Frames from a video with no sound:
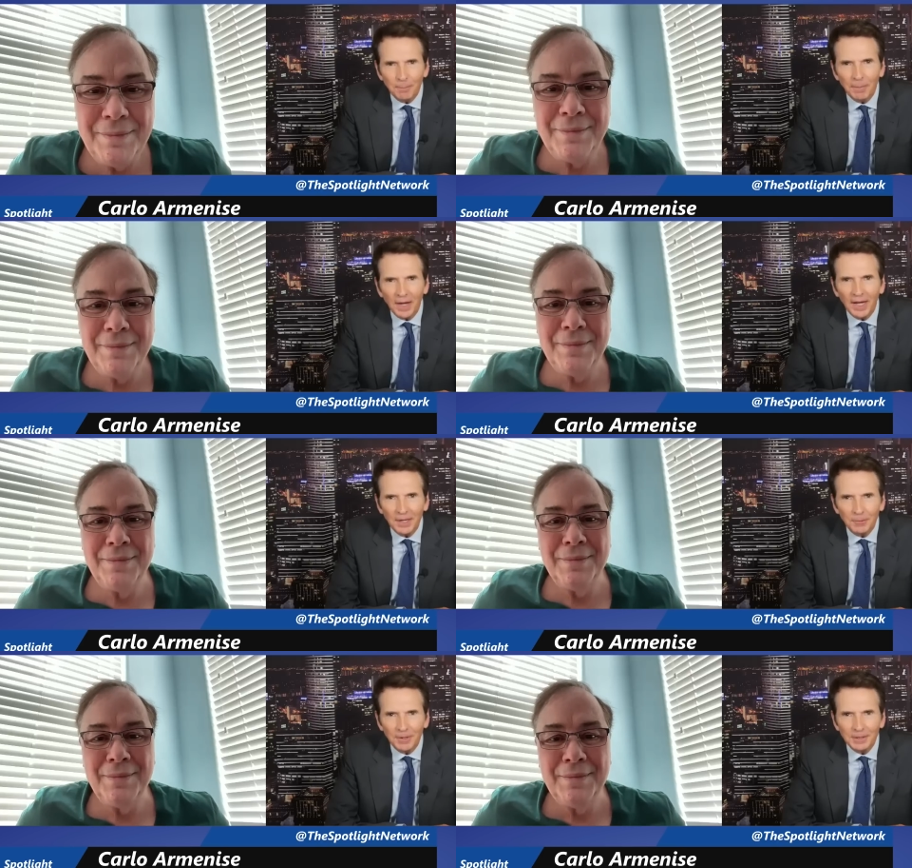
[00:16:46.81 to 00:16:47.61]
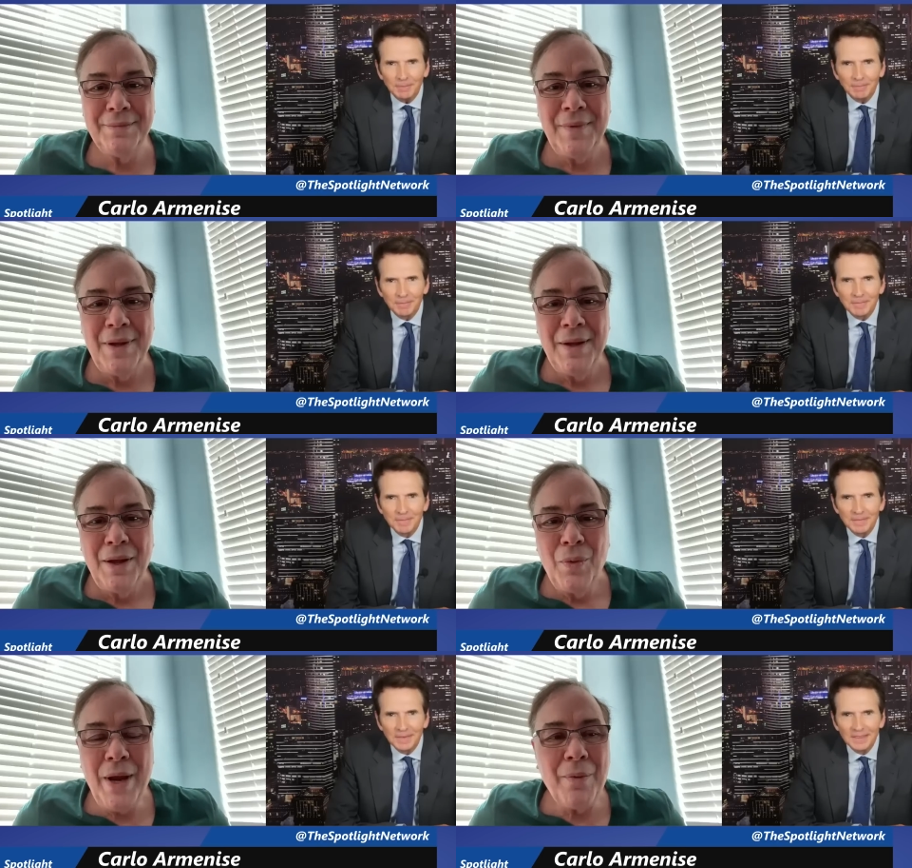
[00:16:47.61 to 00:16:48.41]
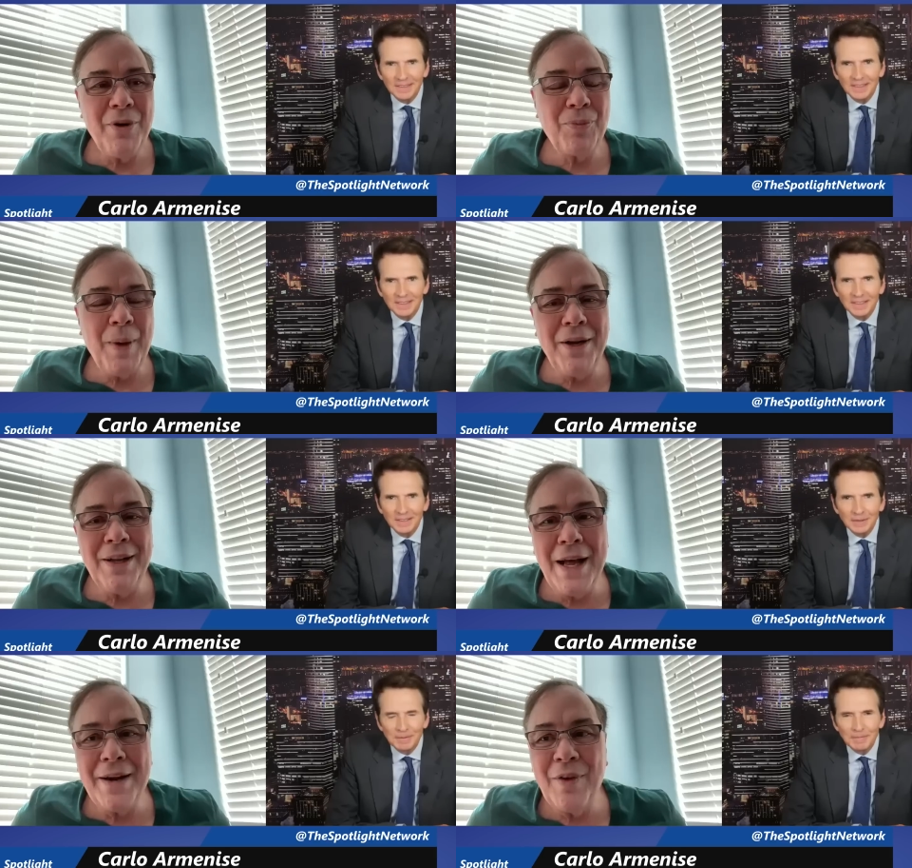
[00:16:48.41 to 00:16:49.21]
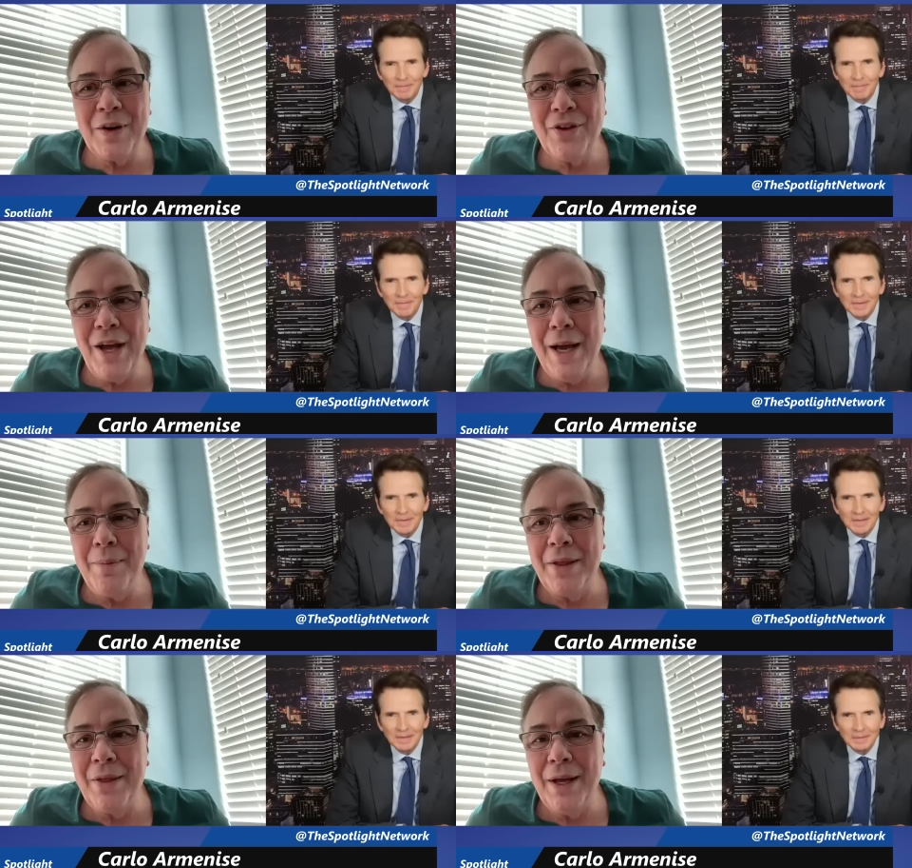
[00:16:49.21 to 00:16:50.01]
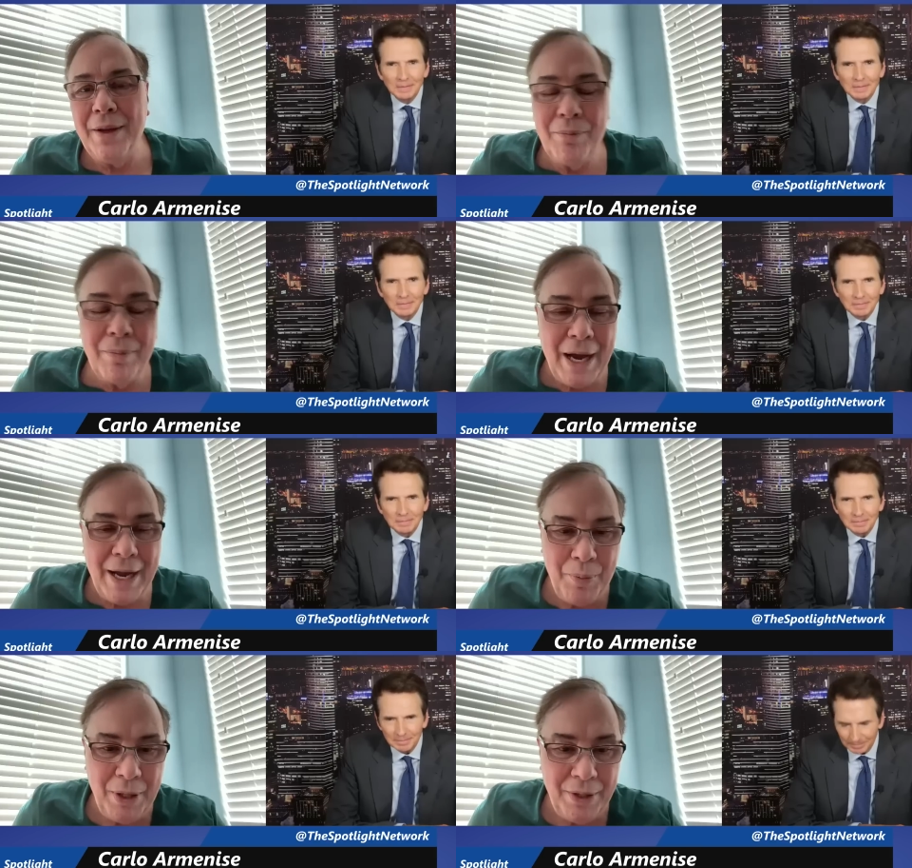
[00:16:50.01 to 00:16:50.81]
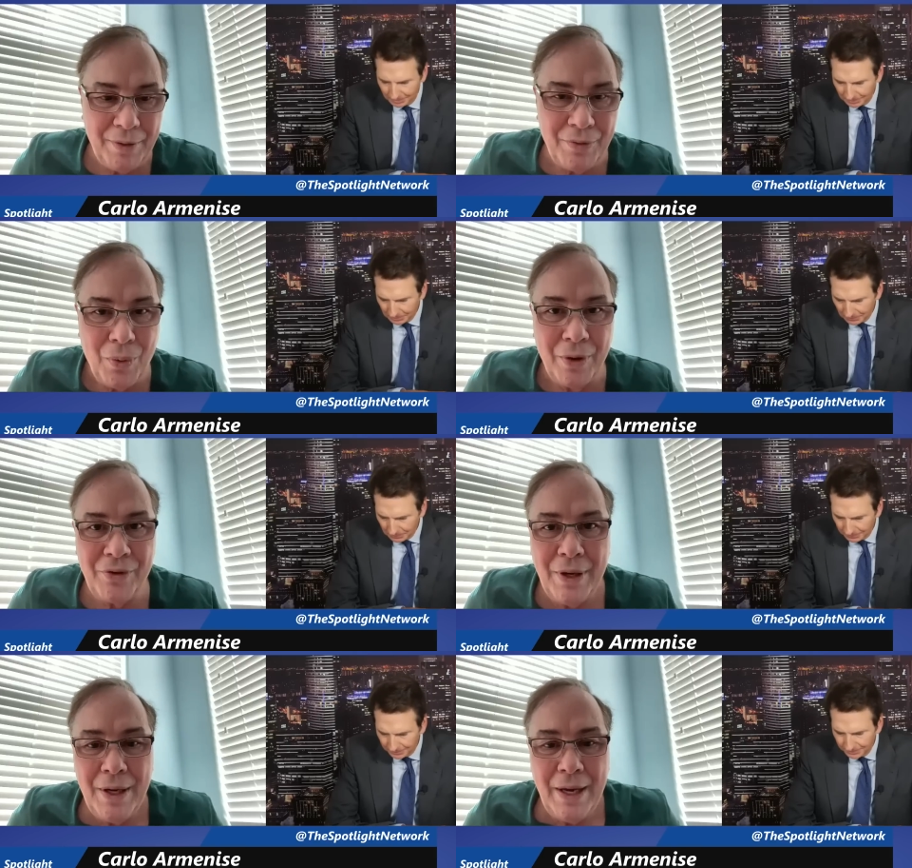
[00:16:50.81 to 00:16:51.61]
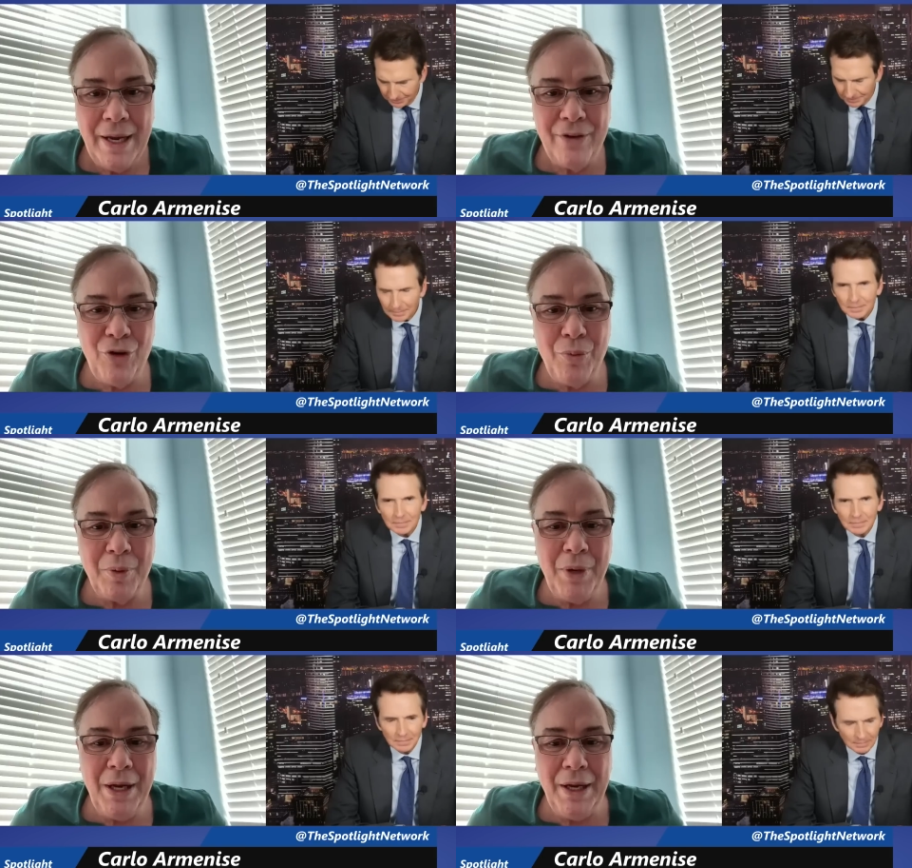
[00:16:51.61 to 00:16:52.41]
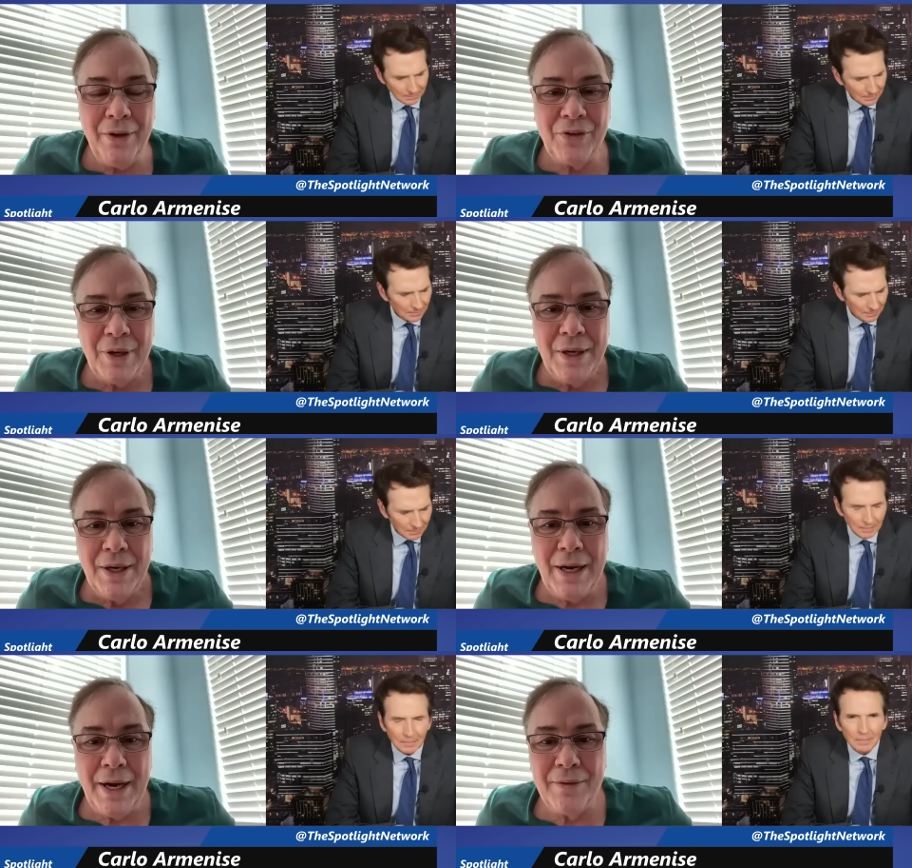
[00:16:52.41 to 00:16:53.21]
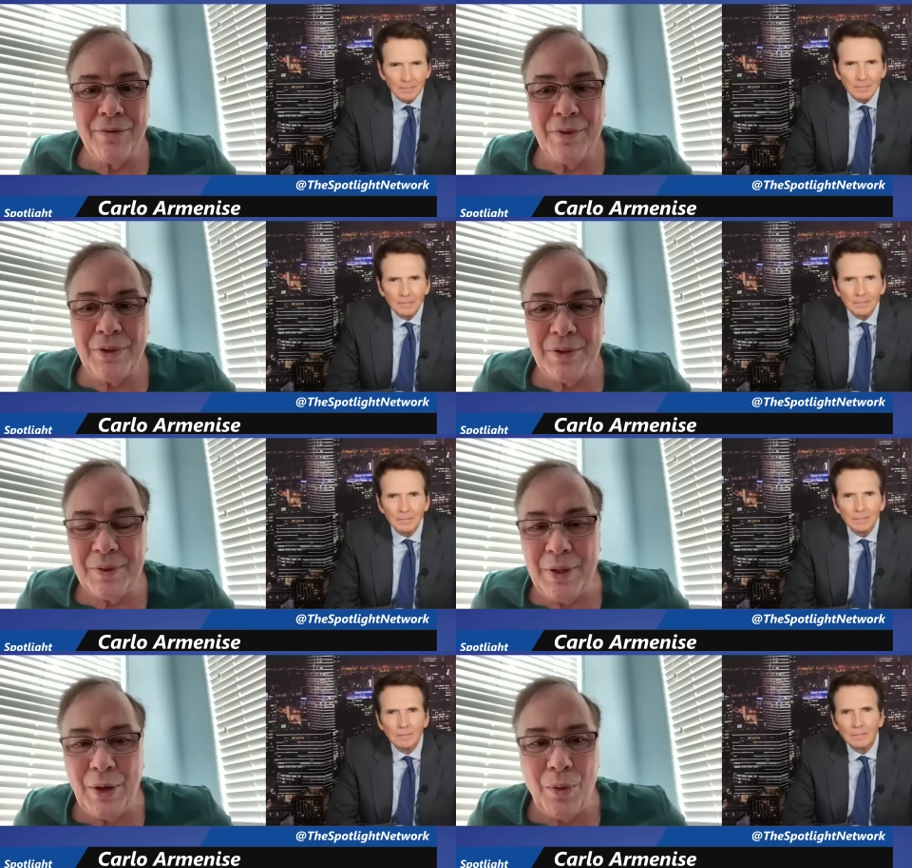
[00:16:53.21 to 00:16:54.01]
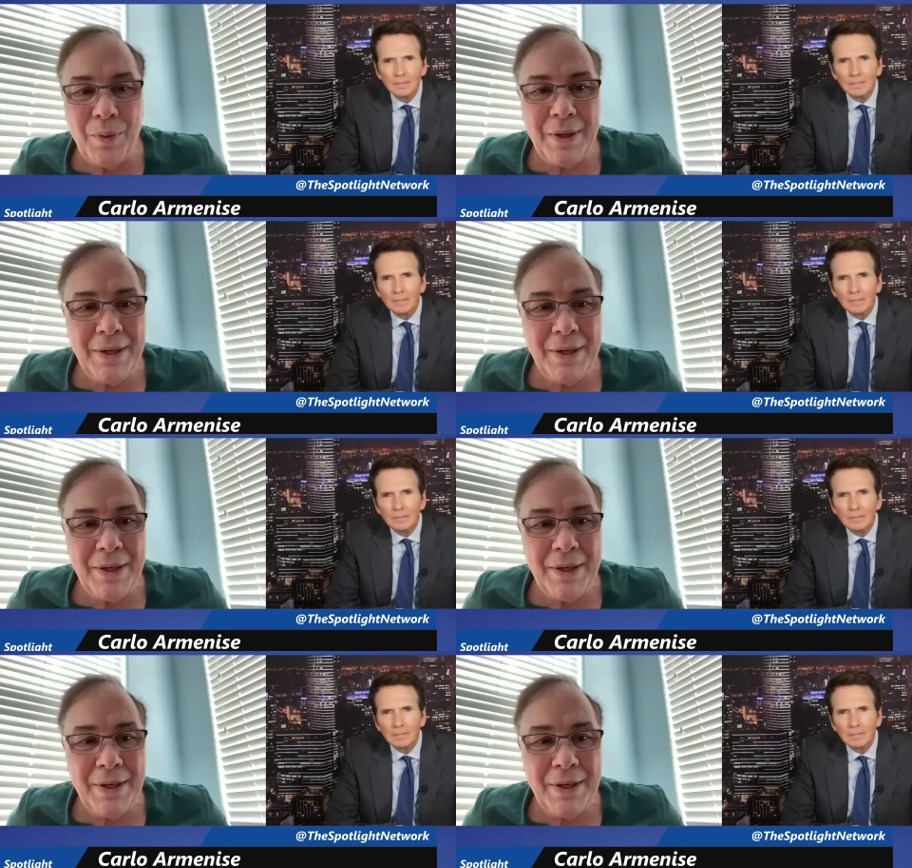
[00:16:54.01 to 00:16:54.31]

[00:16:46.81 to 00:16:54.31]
Speaker 1: them by, right? Yeah, we spend a lot of our time, I think, in my opinion, of course, as human beings, kind of, you know,